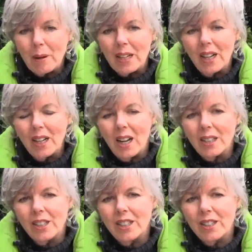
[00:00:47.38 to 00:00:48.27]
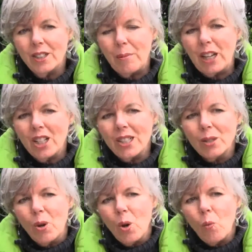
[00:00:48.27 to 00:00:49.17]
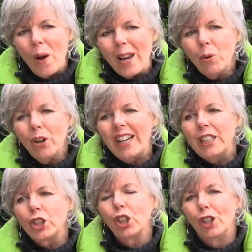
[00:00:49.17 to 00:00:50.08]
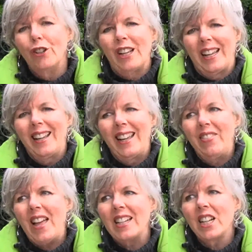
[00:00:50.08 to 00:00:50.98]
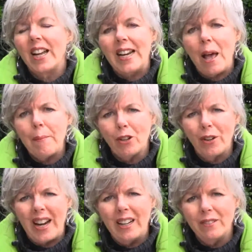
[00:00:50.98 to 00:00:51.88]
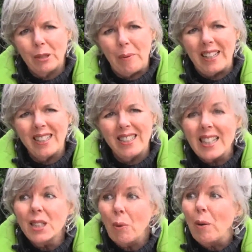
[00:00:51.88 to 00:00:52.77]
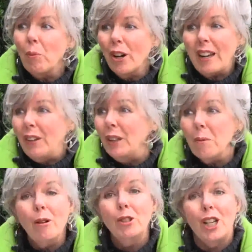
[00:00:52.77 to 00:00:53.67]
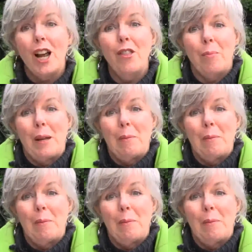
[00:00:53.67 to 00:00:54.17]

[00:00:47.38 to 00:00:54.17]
but because when we're each learning in that dynamic creative space, that's when we're giving the most to other